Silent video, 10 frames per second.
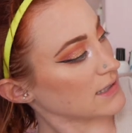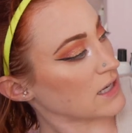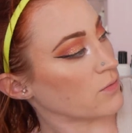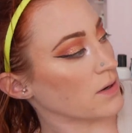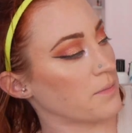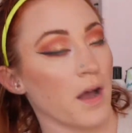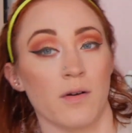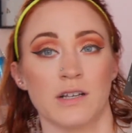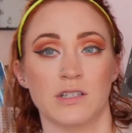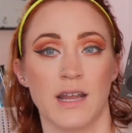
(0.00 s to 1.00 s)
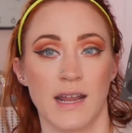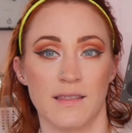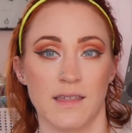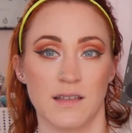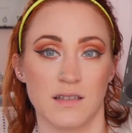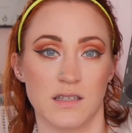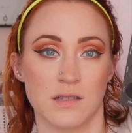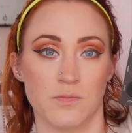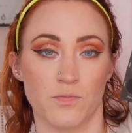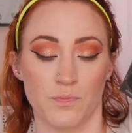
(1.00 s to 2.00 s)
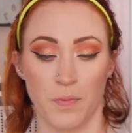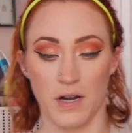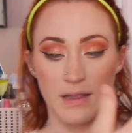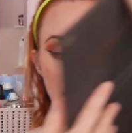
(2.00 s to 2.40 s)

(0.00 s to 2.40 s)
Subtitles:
Sequin Poet shade, this sparkly